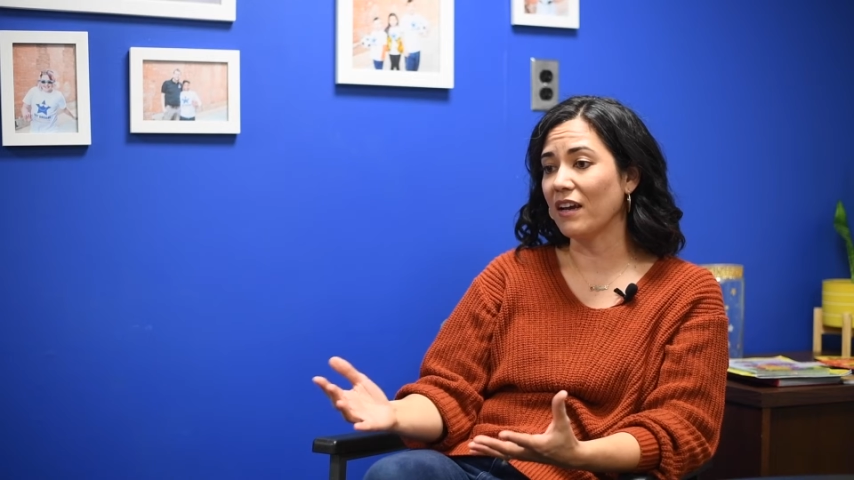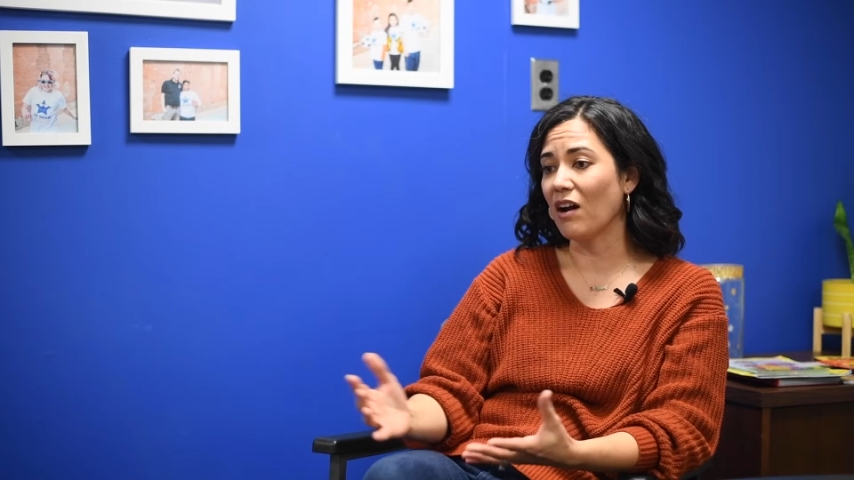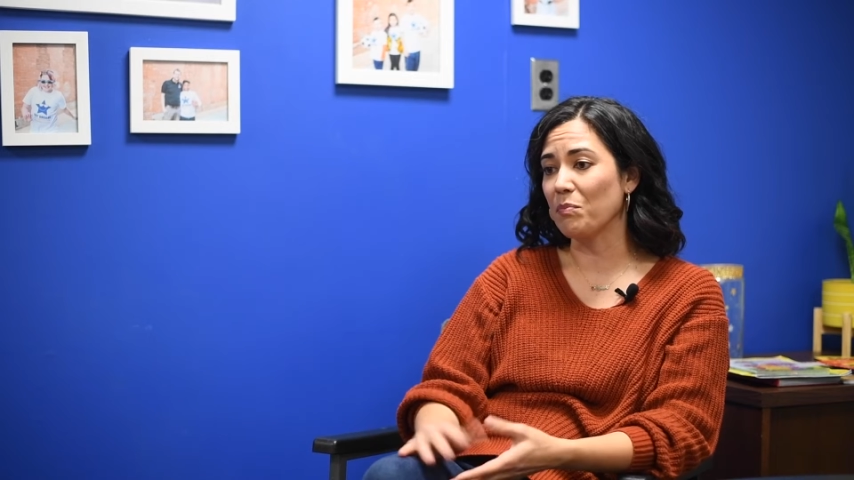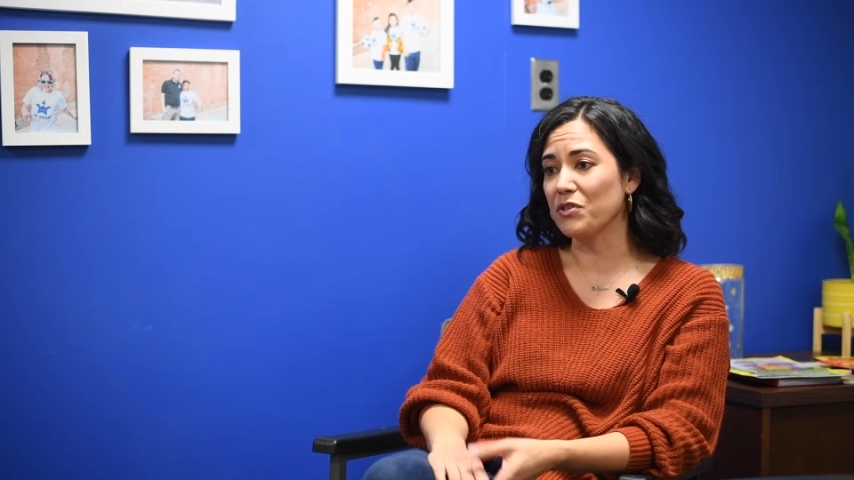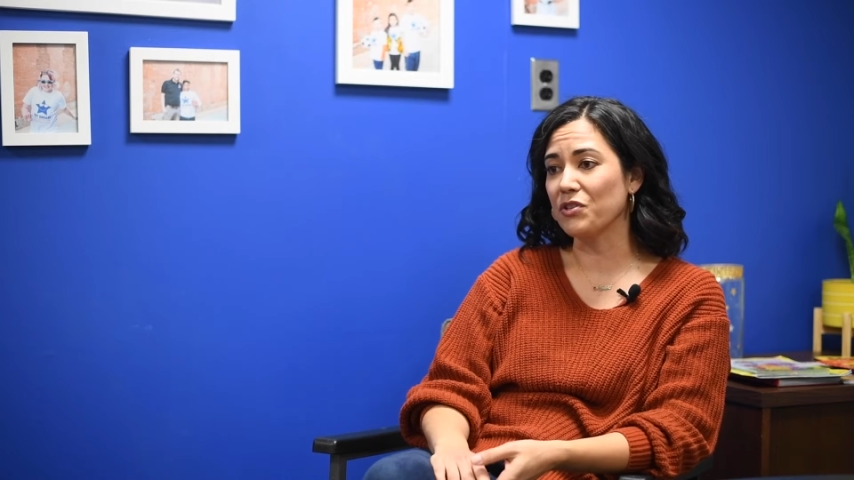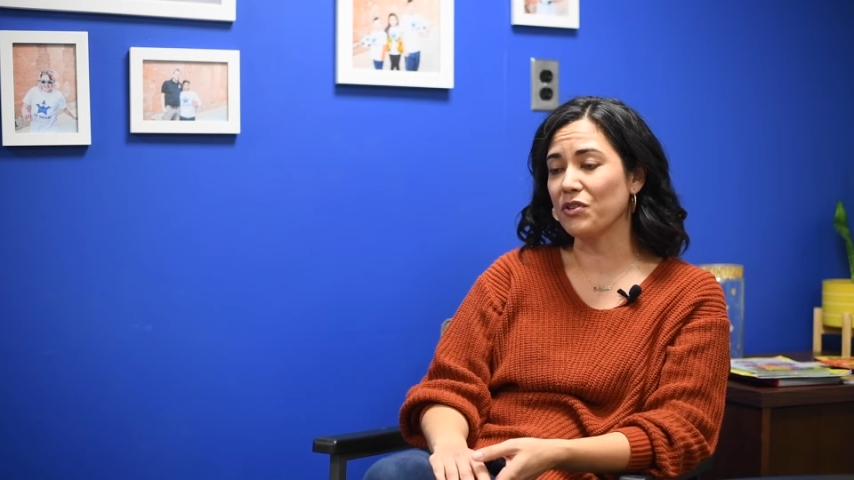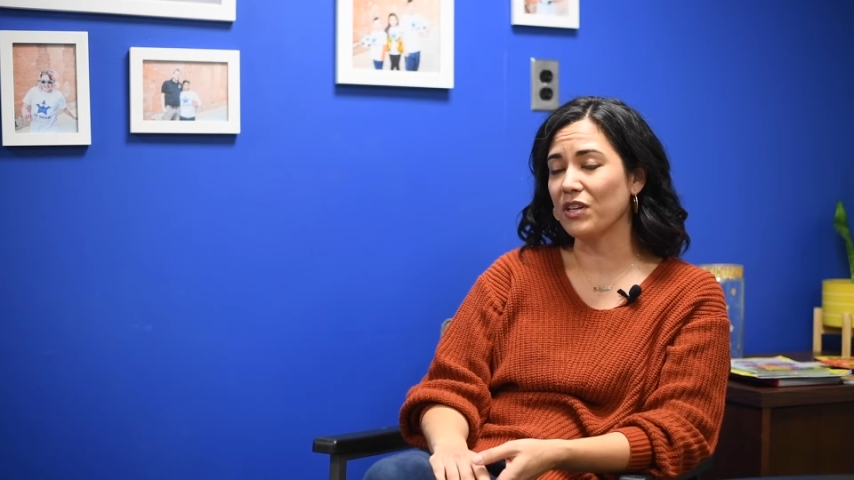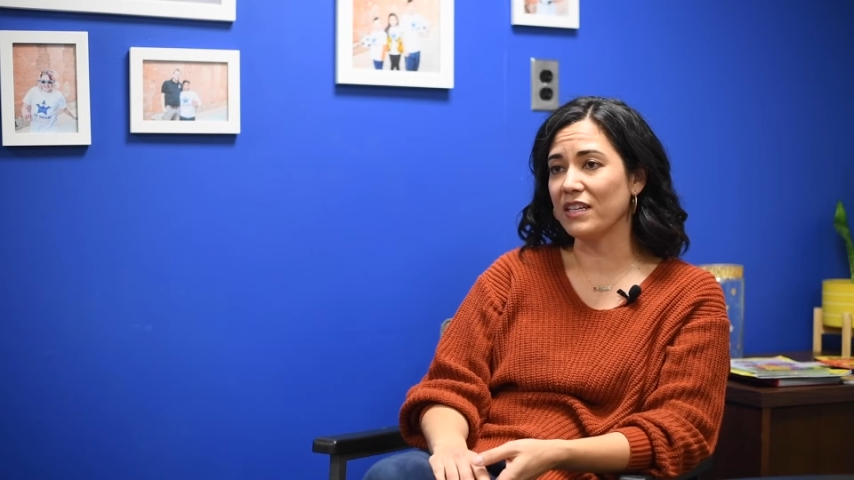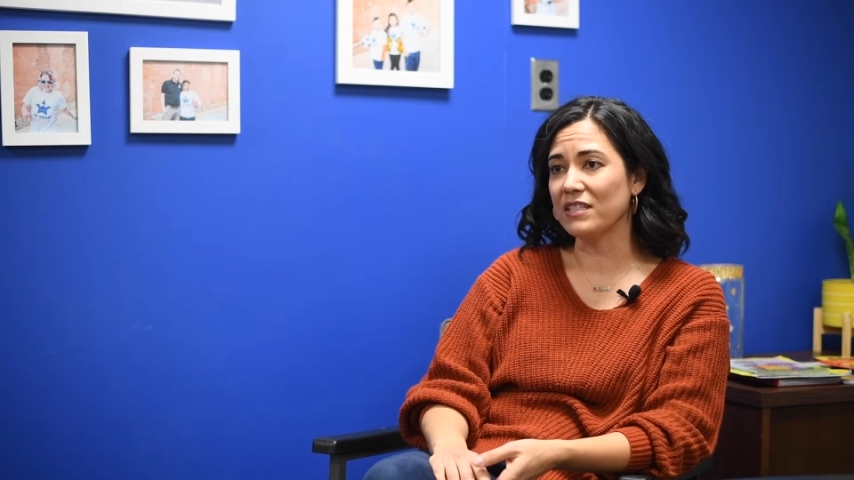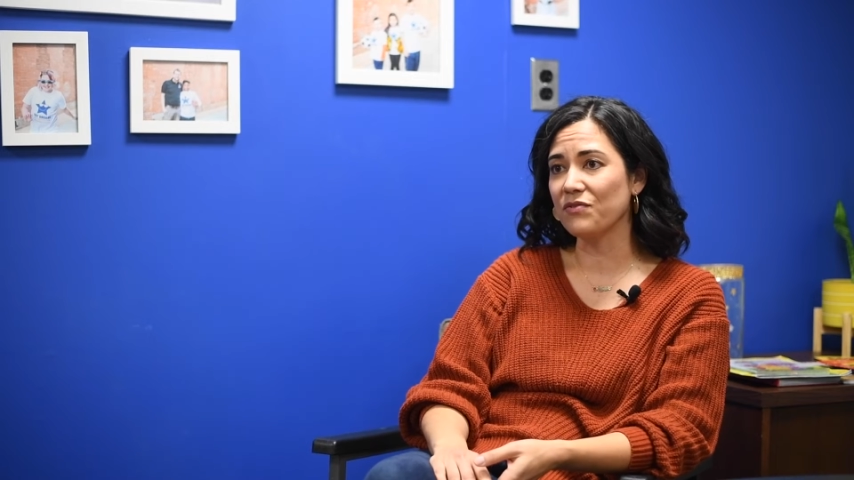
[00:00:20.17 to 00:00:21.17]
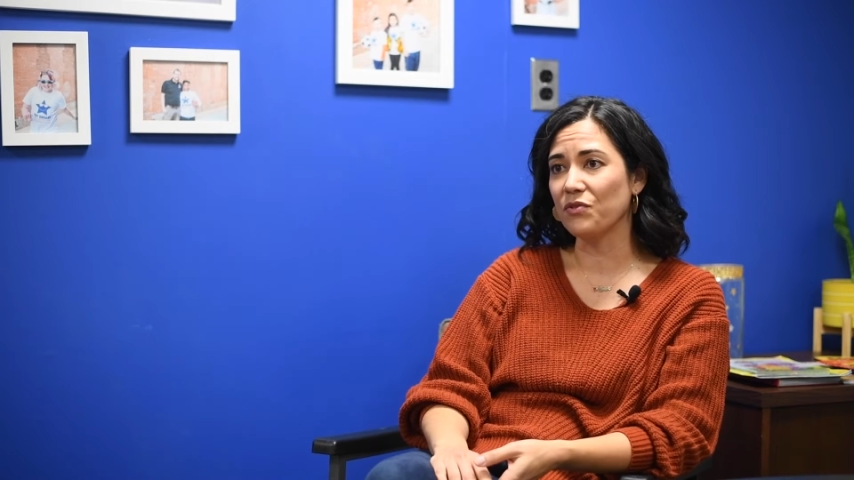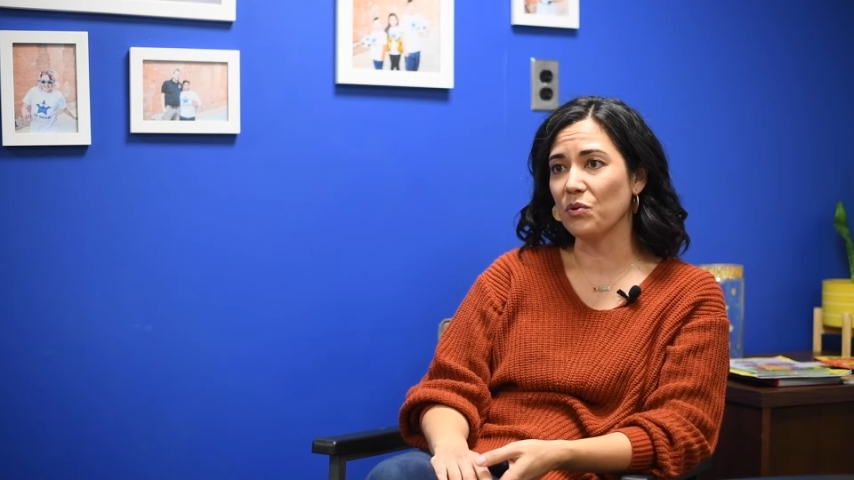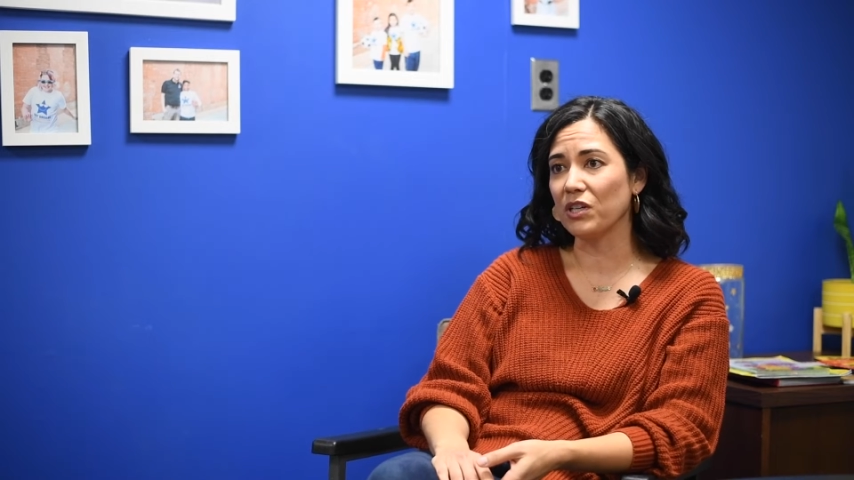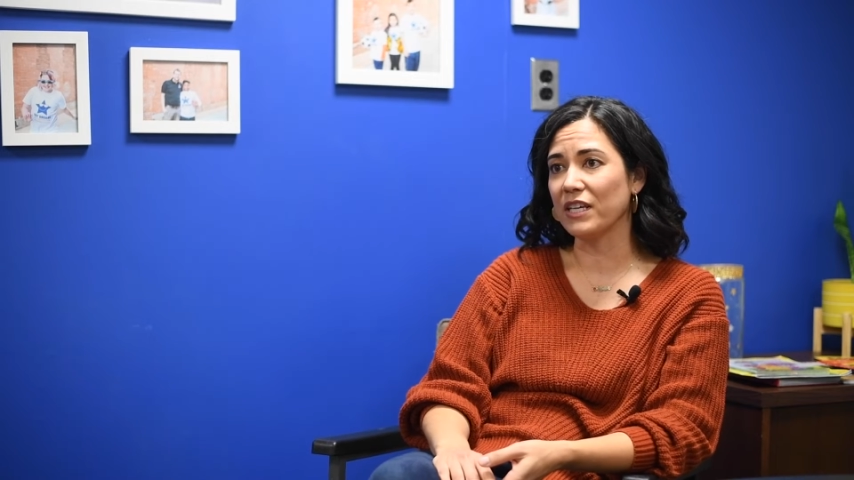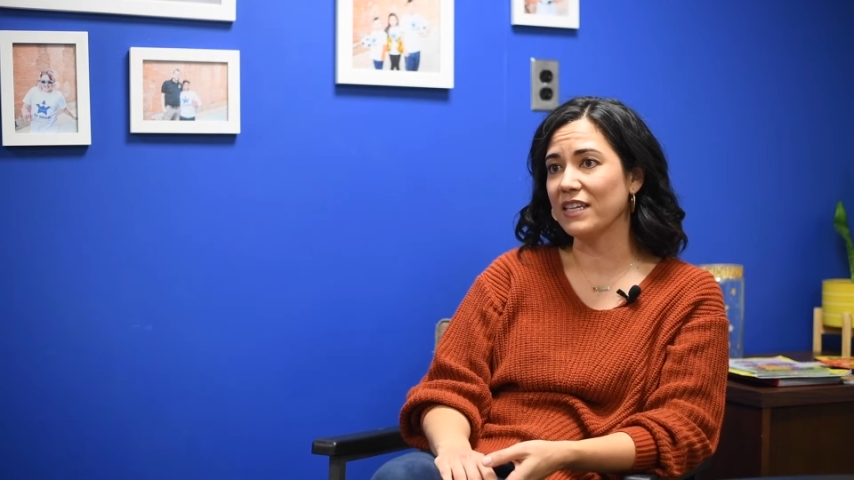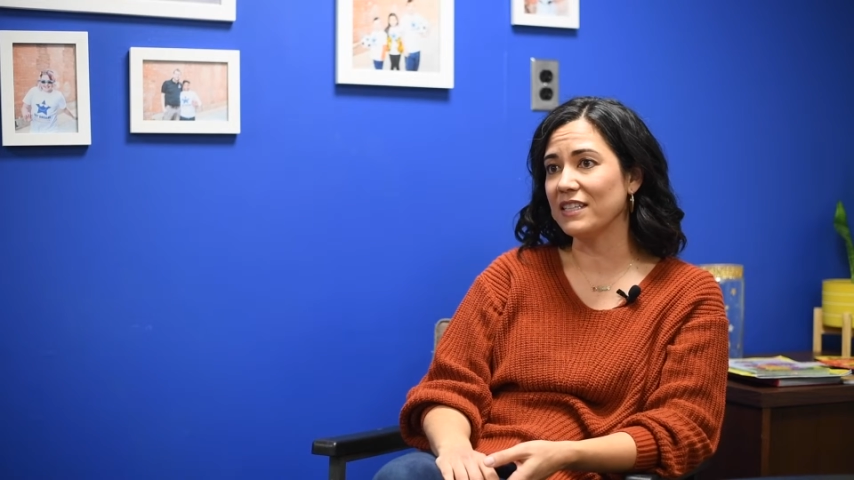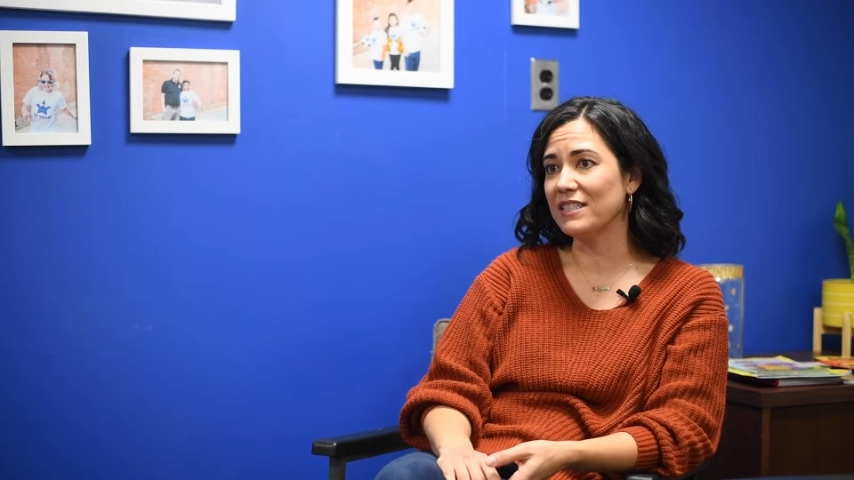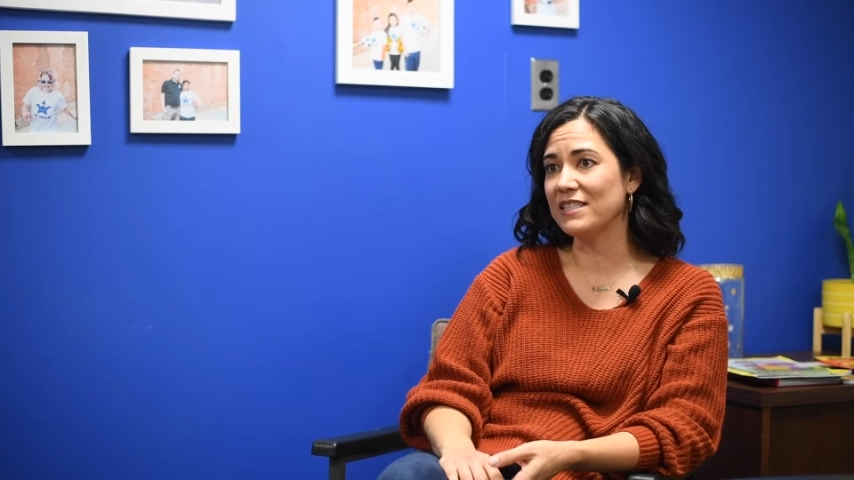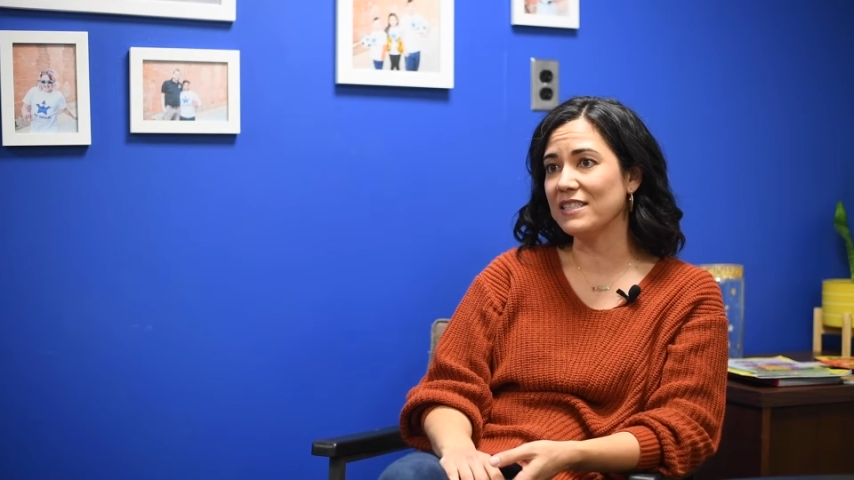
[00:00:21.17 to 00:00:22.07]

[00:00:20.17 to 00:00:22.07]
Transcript: opportunities for kids